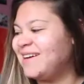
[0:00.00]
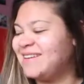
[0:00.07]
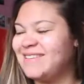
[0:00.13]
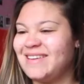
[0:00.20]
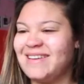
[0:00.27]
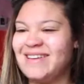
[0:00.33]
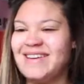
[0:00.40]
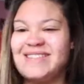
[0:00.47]

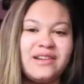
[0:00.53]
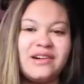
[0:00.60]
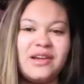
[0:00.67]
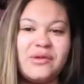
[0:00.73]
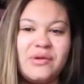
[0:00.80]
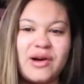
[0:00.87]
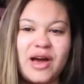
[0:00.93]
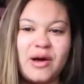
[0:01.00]

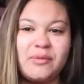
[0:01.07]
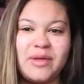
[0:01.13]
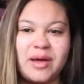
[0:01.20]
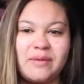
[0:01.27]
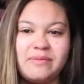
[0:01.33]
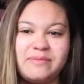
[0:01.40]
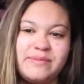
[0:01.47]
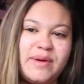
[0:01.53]
Literally woke up
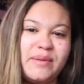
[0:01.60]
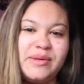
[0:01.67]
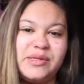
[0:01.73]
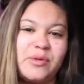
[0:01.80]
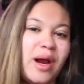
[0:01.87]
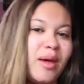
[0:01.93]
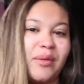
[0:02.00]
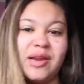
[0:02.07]
like maybe
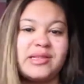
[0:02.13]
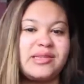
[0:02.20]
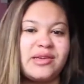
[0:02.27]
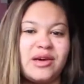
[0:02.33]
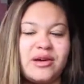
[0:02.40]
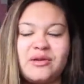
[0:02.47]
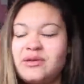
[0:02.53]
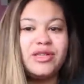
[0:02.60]
20 minutes ago.